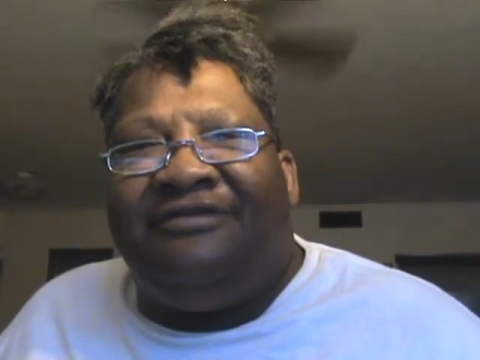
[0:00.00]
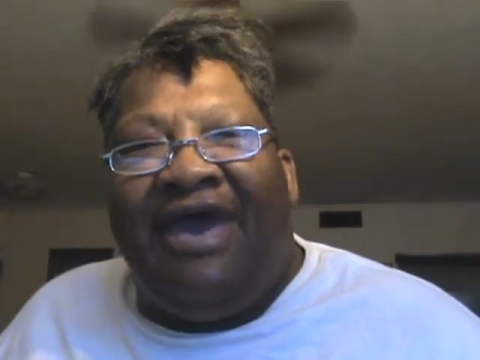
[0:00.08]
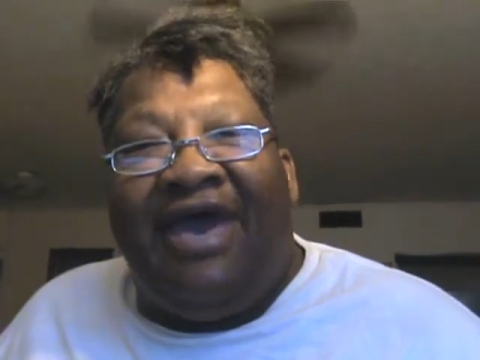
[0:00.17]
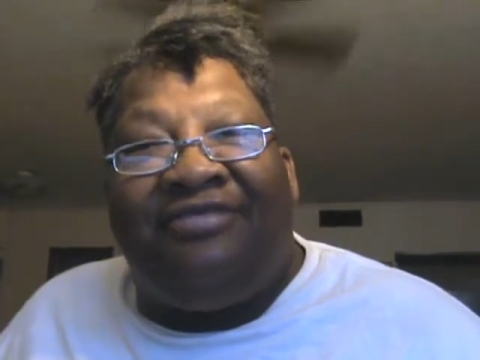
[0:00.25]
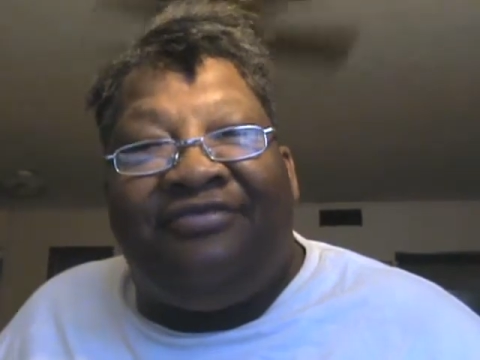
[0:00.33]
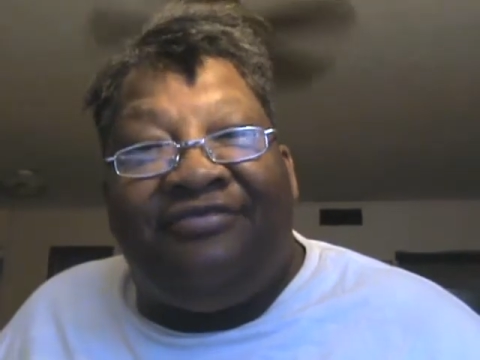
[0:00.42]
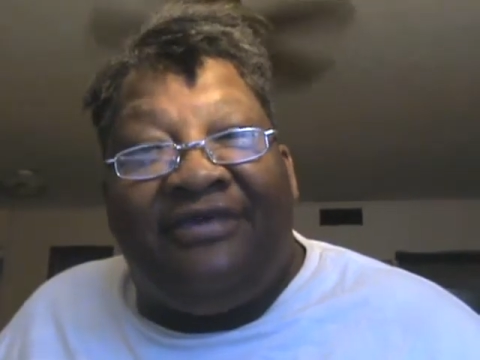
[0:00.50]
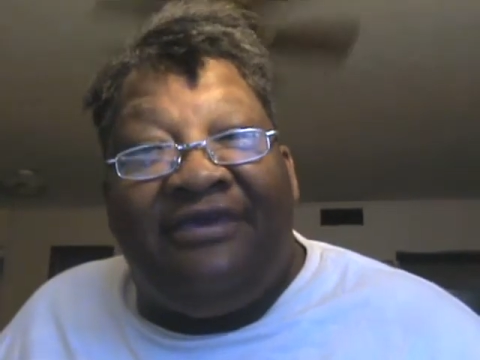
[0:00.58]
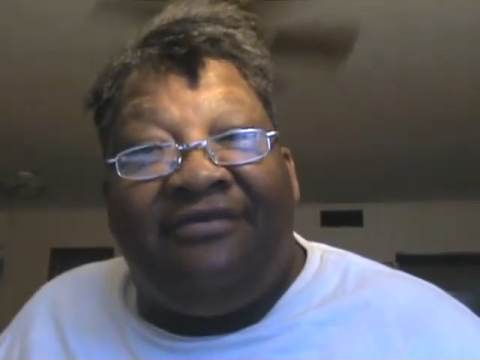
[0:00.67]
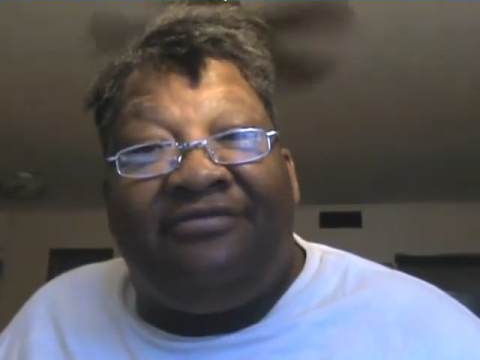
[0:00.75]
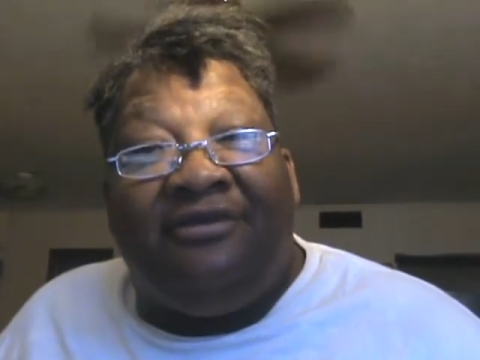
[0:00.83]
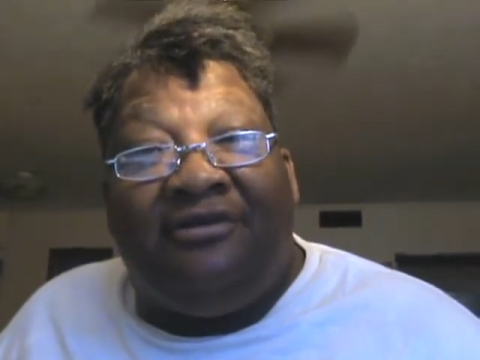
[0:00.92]
I
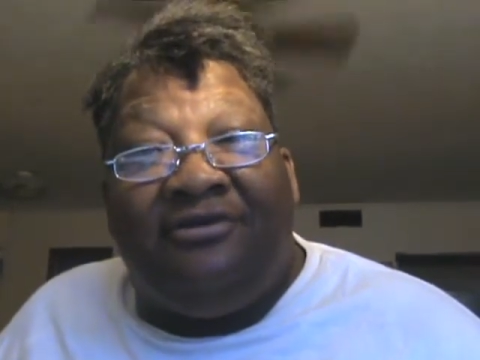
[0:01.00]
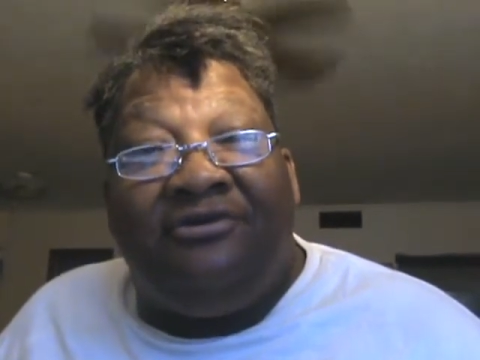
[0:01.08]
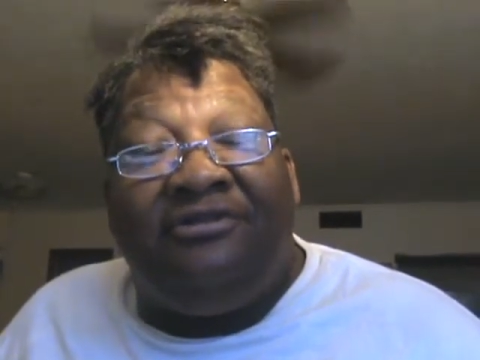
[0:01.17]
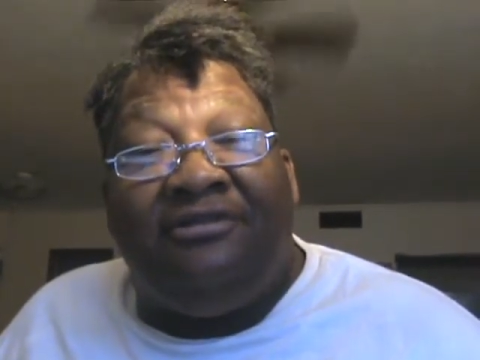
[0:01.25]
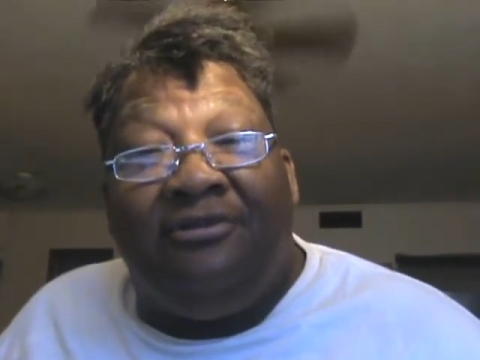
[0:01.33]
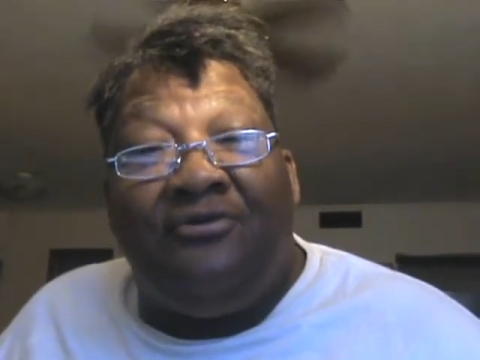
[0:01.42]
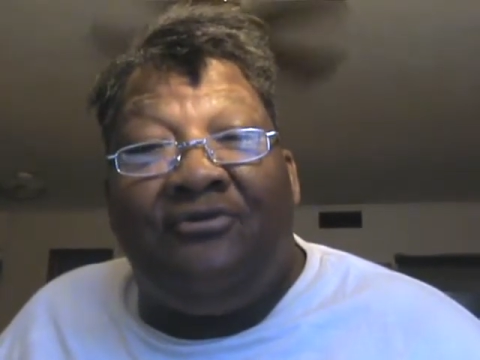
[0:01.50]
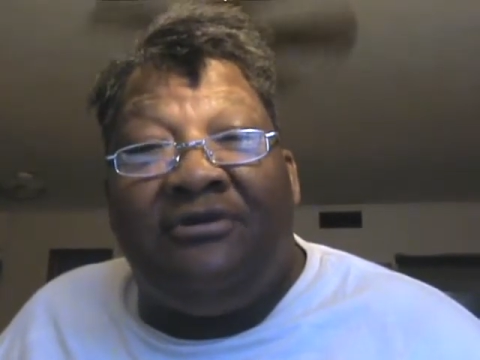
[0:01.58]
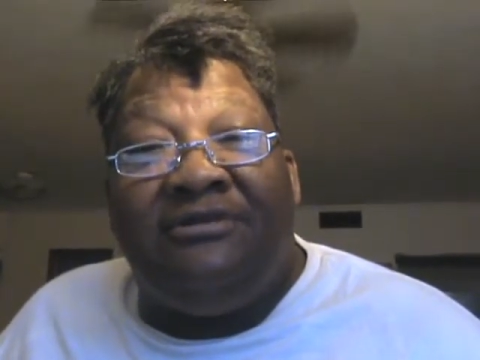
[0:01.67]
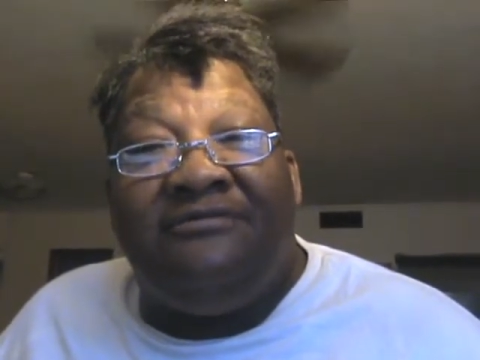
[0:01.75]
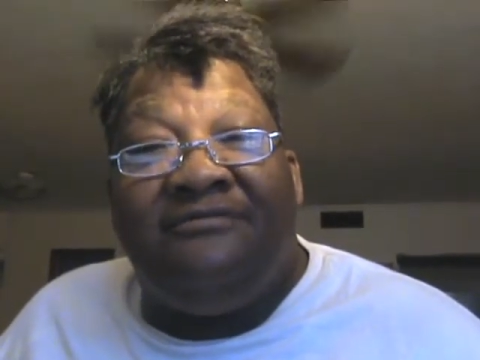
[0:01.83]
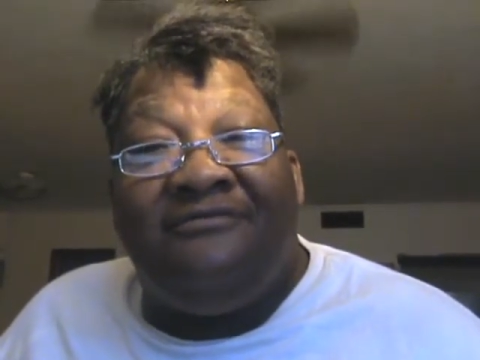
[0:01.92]
thank the good
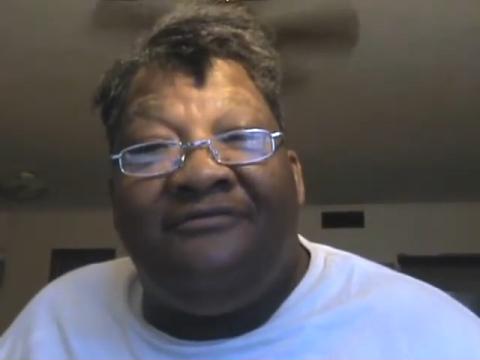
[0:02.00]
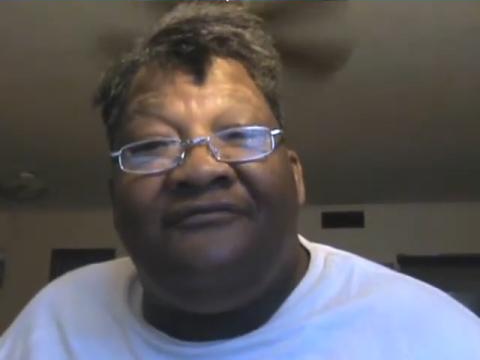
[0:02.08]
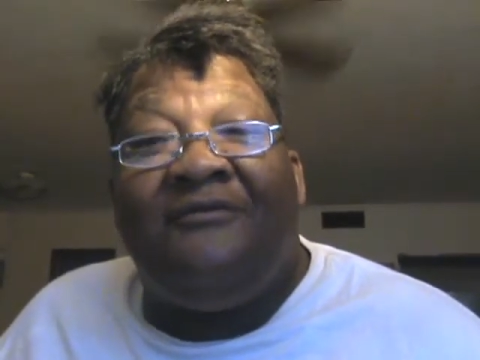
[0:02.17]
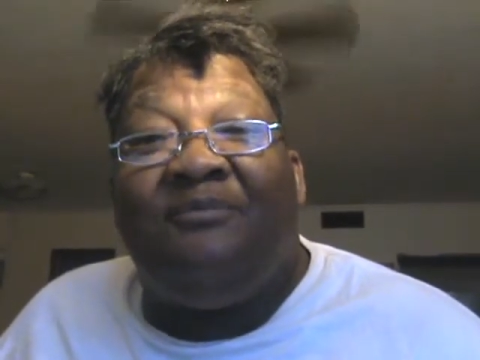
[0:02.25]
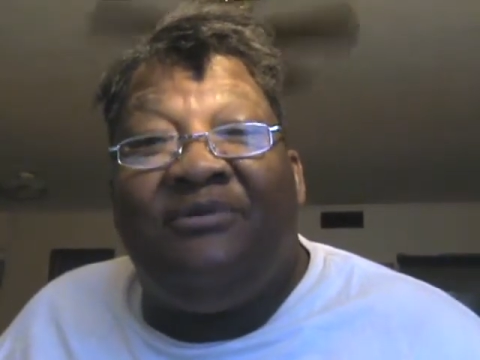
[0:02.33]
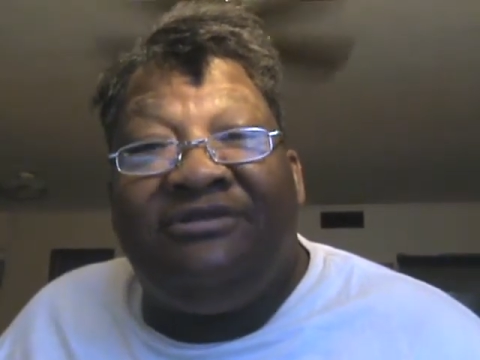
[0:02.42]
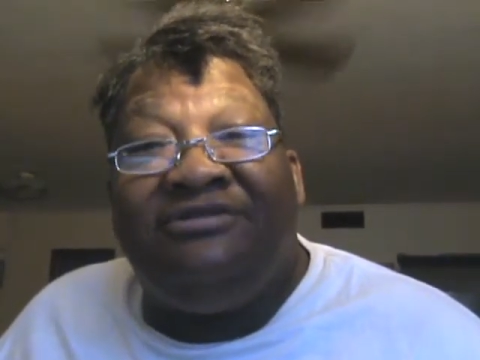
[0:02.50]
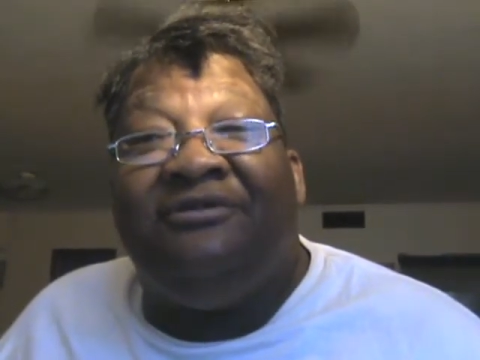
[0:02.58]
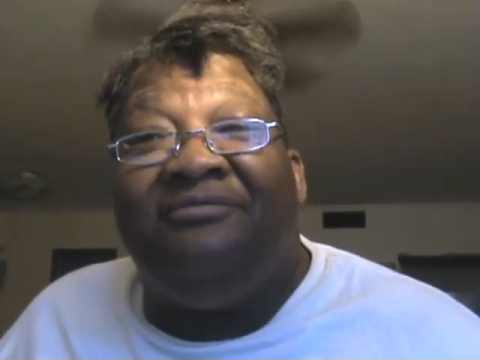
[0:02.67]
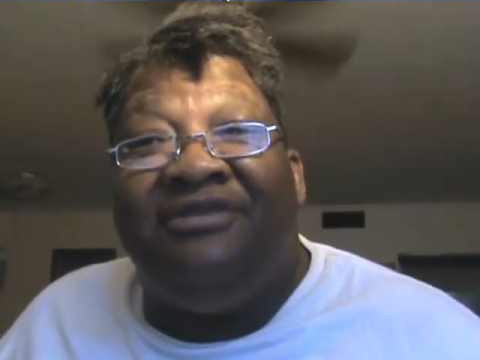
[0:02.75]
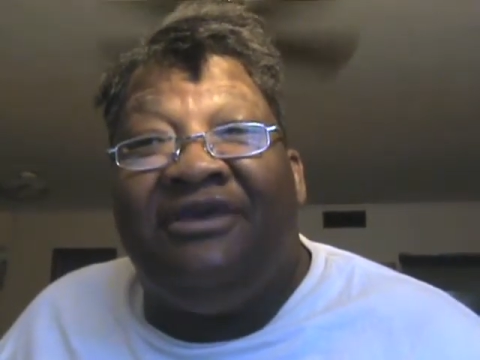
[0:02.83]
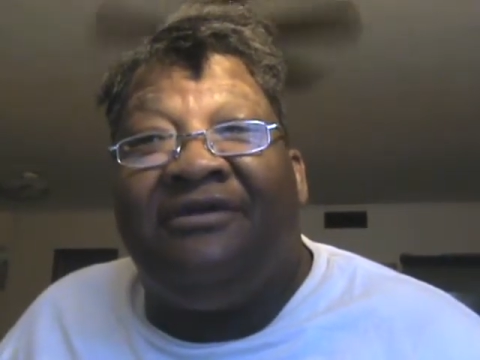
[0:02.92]
Lord for putting
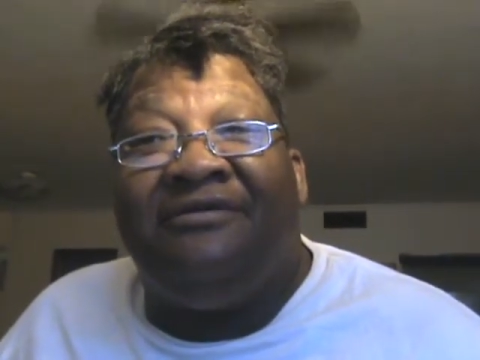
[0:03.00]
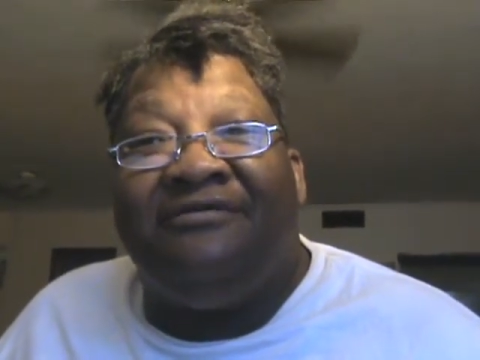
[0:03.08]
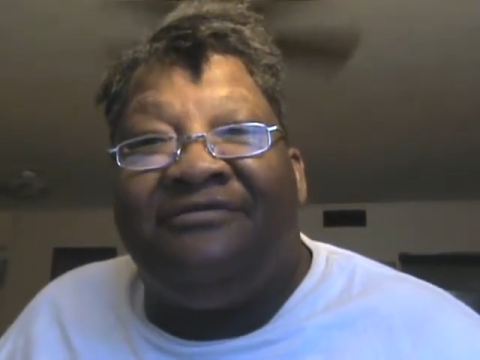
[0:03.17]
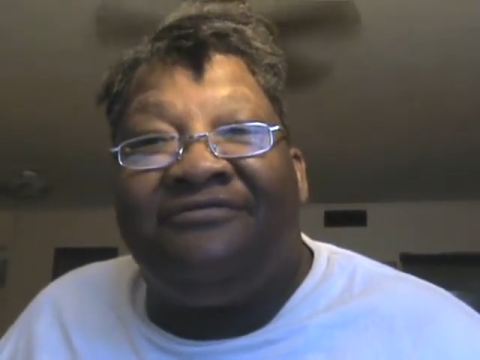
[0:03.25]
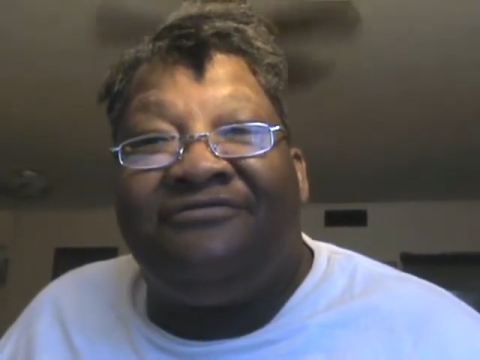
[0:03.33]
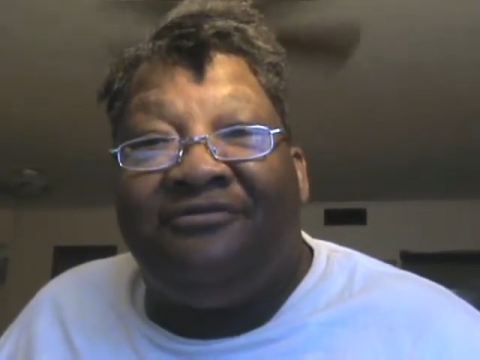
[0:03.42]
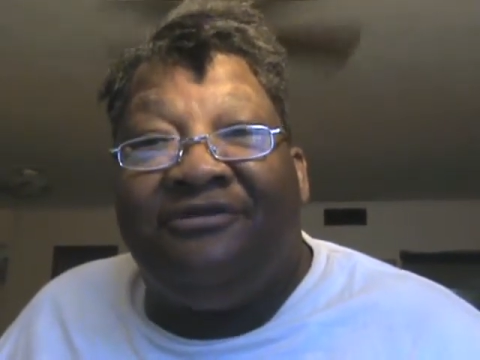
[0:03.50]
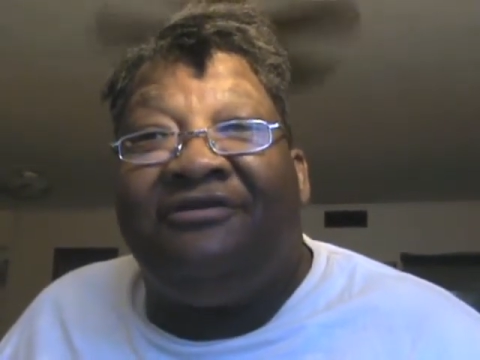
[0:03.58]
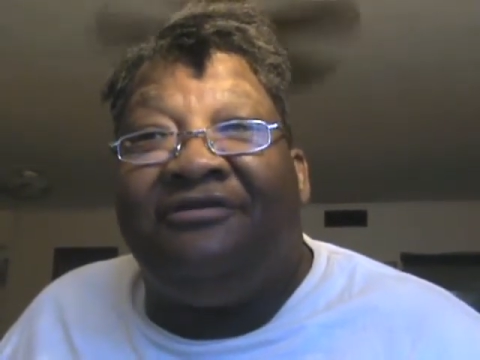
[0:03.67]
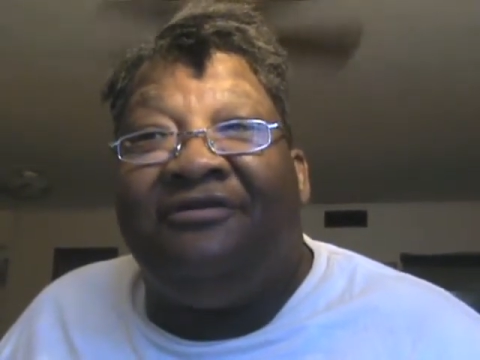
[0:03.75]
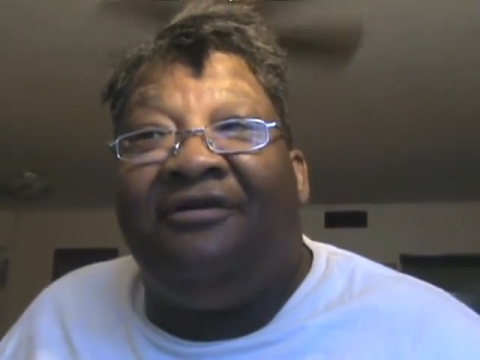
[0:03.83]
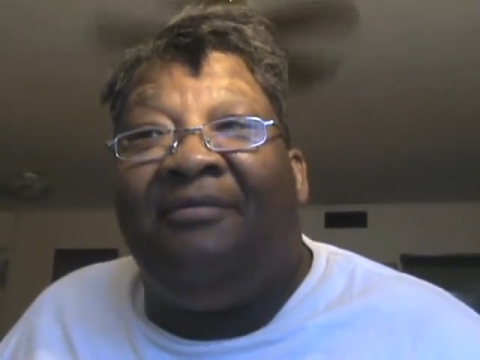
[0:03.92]
them there so they
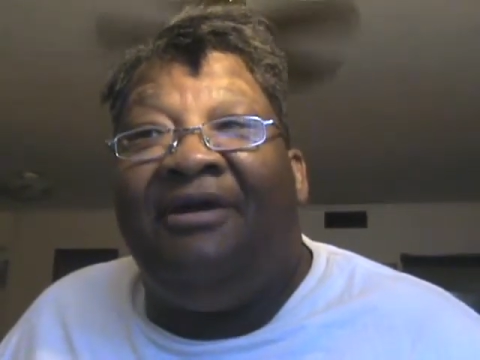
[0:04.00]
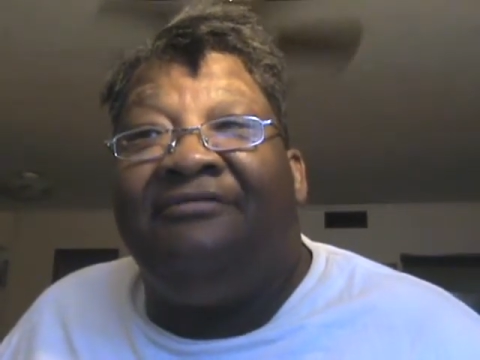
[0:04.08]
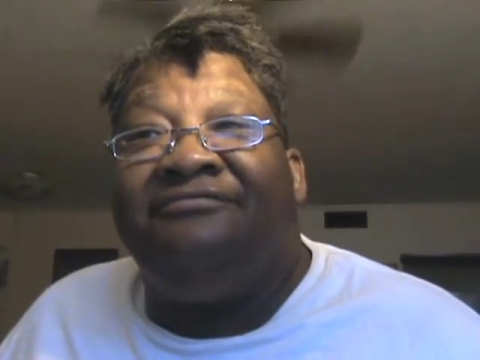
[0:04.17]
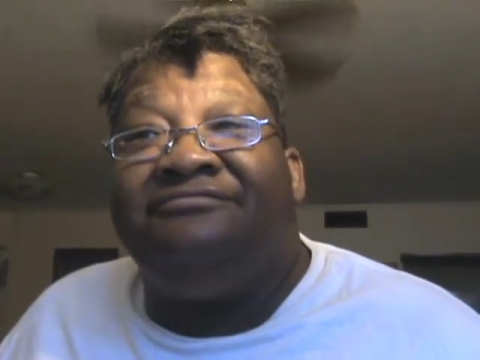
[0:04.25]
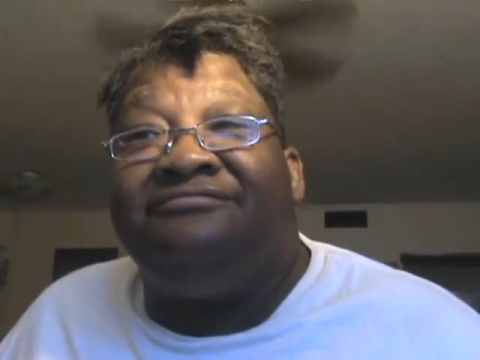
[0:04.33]
can come out.